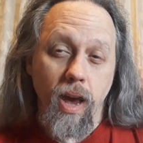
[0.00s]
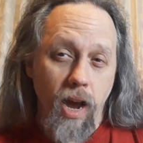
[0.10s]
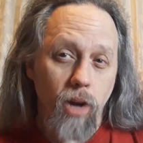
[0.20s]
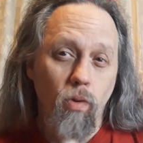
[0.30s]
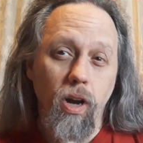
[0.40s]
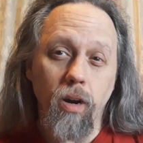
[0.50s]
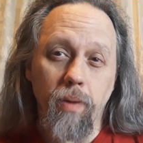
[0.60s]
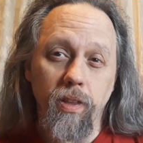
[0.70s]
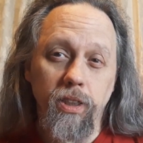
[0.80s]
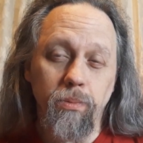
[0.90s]
And while you're
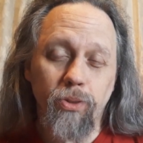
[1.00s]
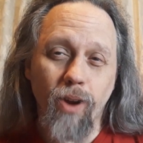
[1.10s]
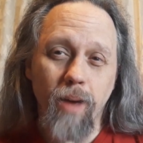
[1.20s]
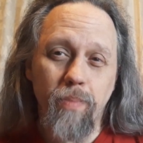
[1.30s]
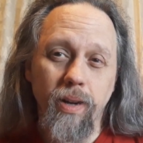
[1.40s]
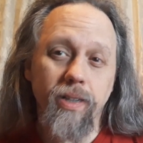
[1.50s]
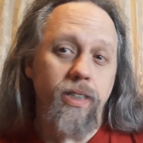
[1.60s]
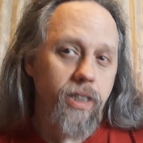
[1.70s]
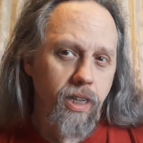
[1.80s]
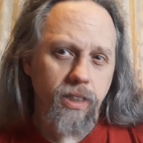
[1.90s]
by the subscribe
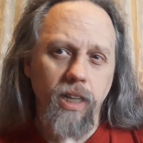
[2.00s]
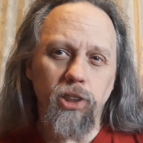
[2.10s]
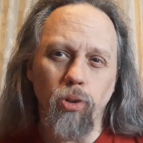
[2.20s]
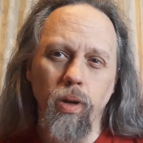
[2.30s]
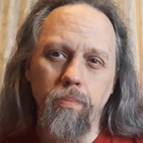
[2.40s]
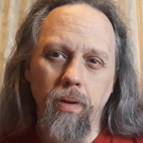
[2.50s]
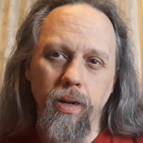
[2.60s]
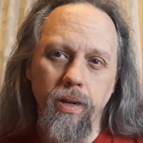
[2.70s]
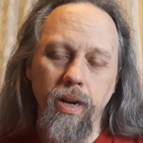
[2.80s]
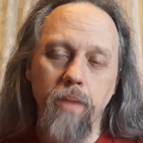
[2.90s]
button, click that join
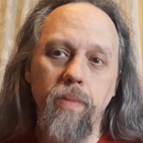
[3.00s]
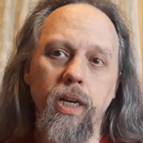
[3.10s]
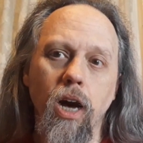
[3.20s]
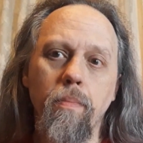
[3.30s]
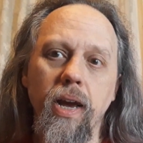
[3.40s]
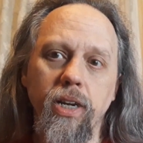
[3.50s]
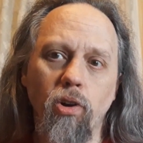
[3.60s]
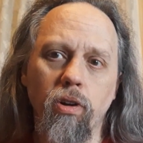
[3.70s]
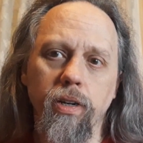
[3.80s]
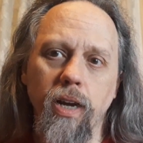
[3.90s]
button and become a
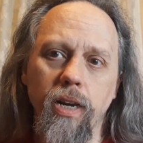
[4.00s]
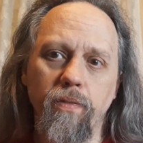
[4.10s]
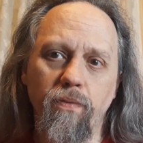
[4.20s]
Dark Knight